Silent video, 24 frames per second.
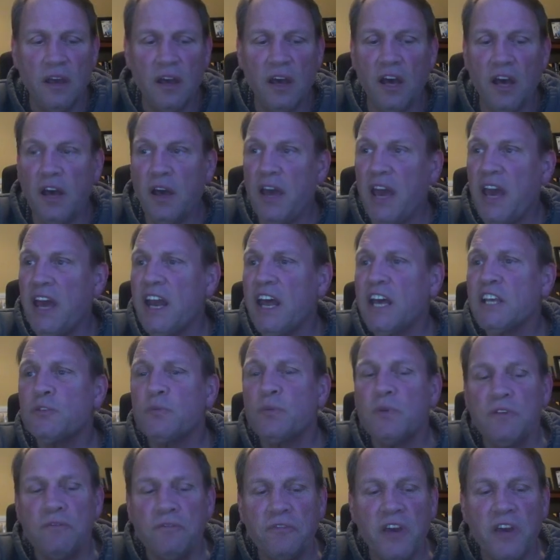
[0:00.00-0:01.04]
And as
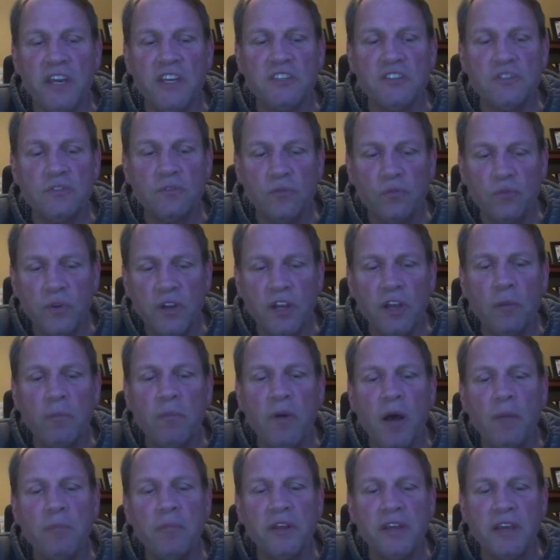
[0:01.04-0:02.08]
we face real
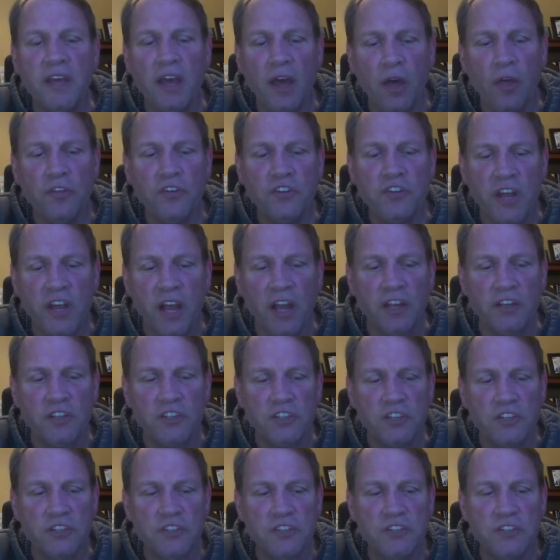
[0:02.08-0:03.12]
public health
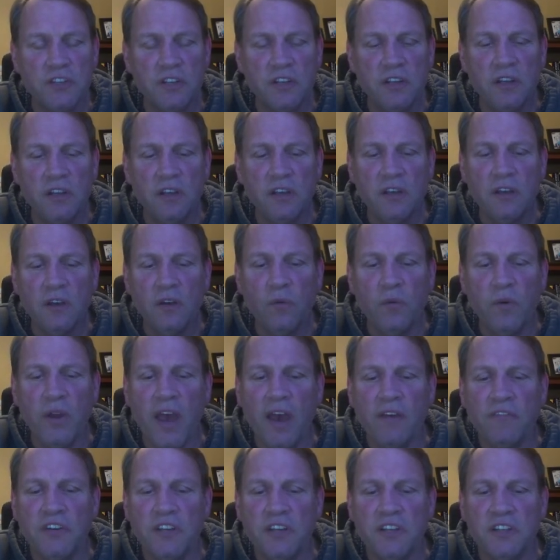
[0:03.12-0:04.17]
challenges, we
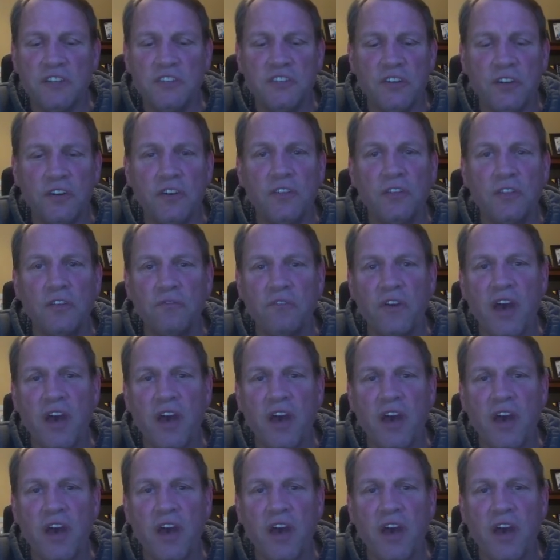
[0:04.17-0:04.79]
have to consider the